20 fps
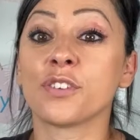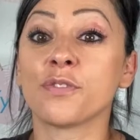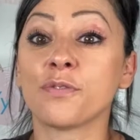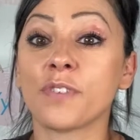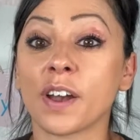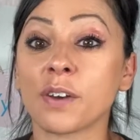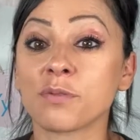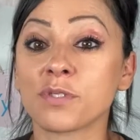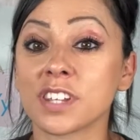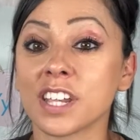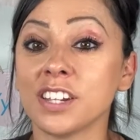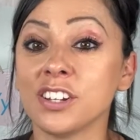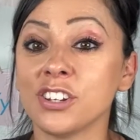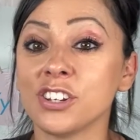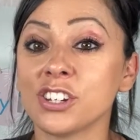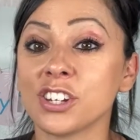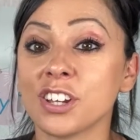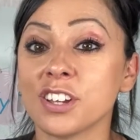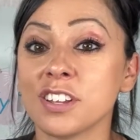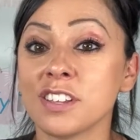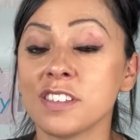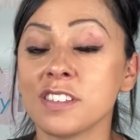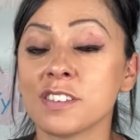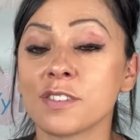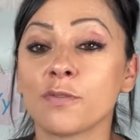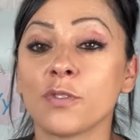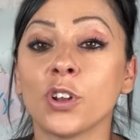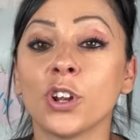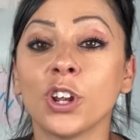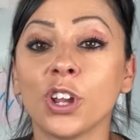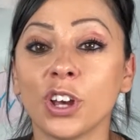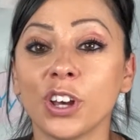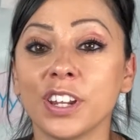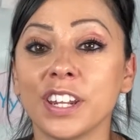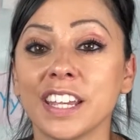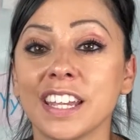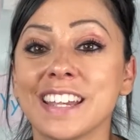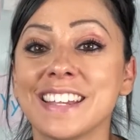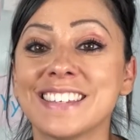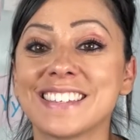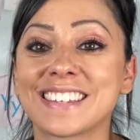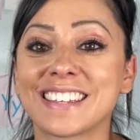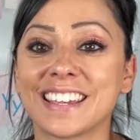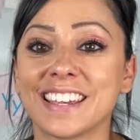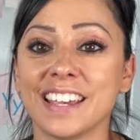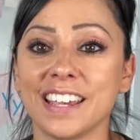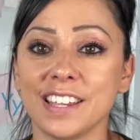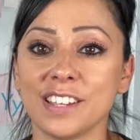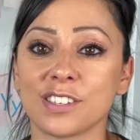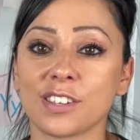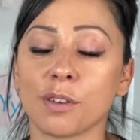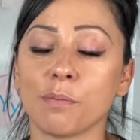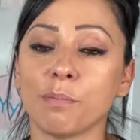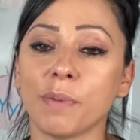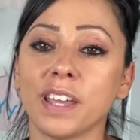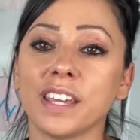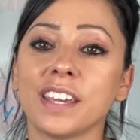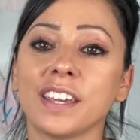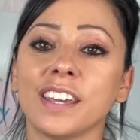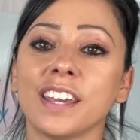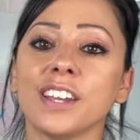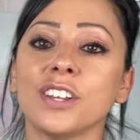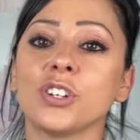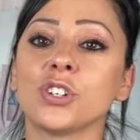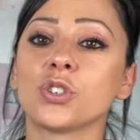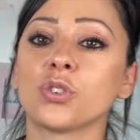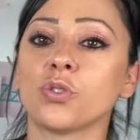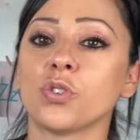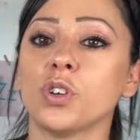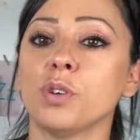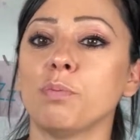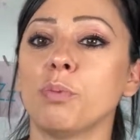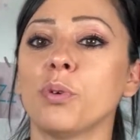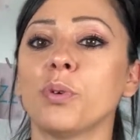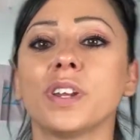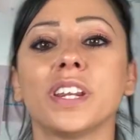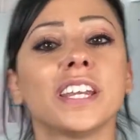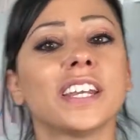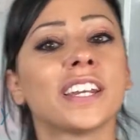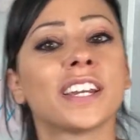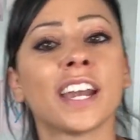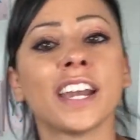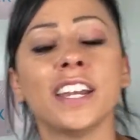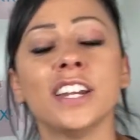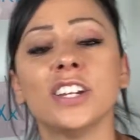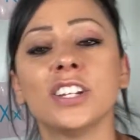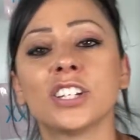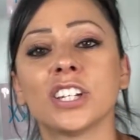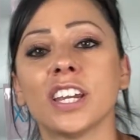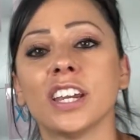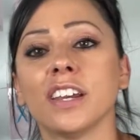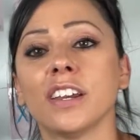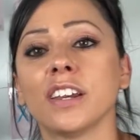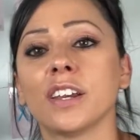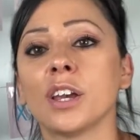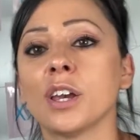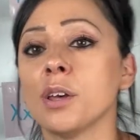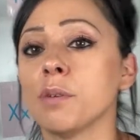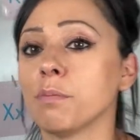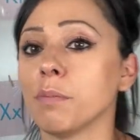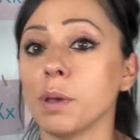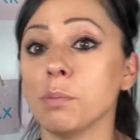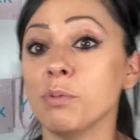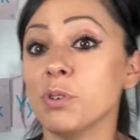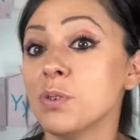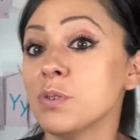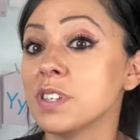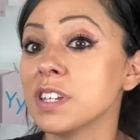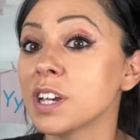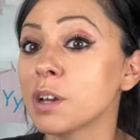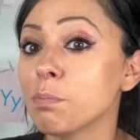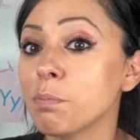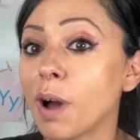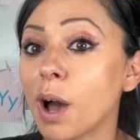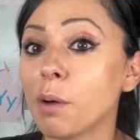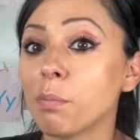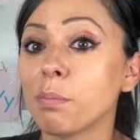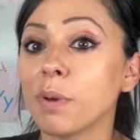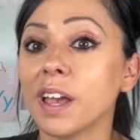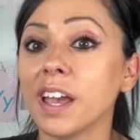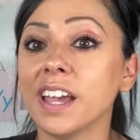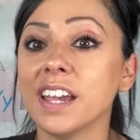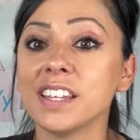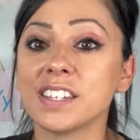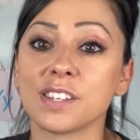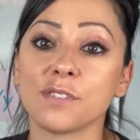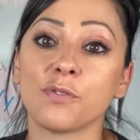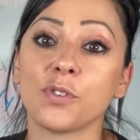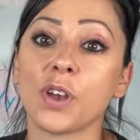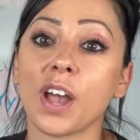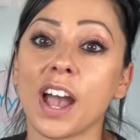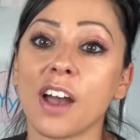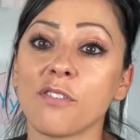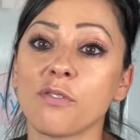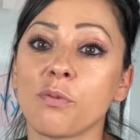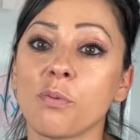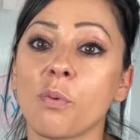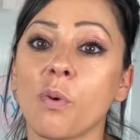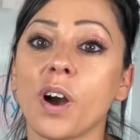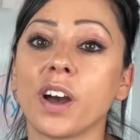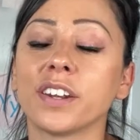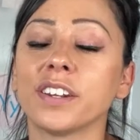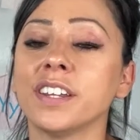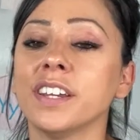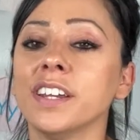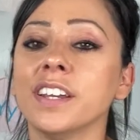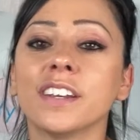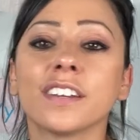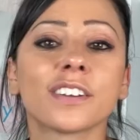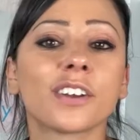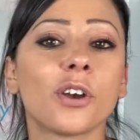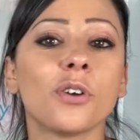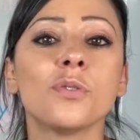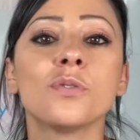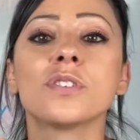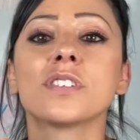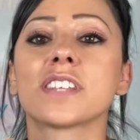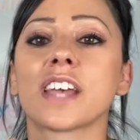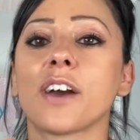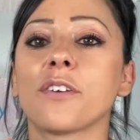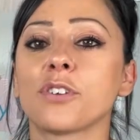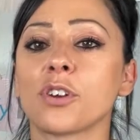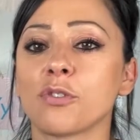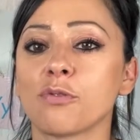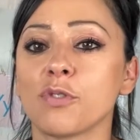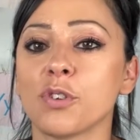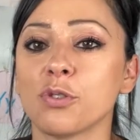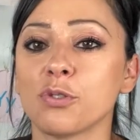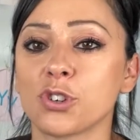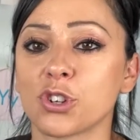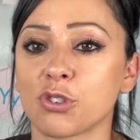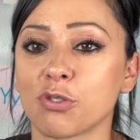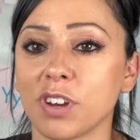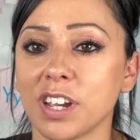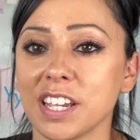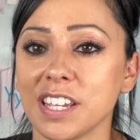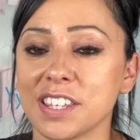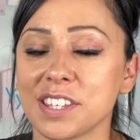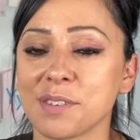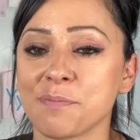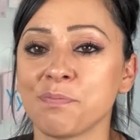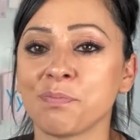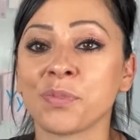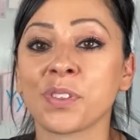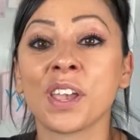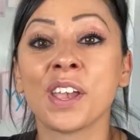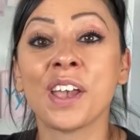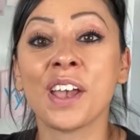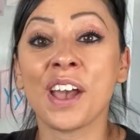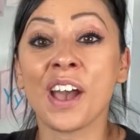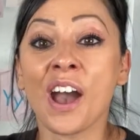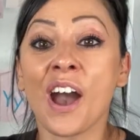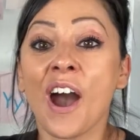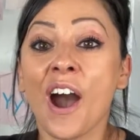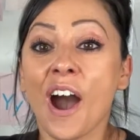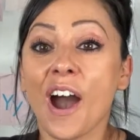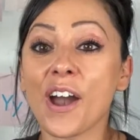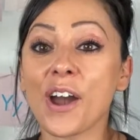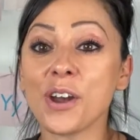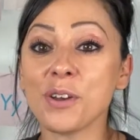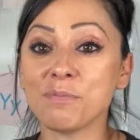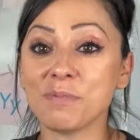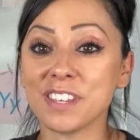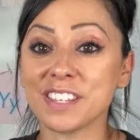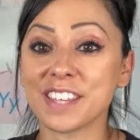foundations for learning is key, so making it enjoyable and engaging, maybe using a puppet if you have one, goes down a real treat. I hope this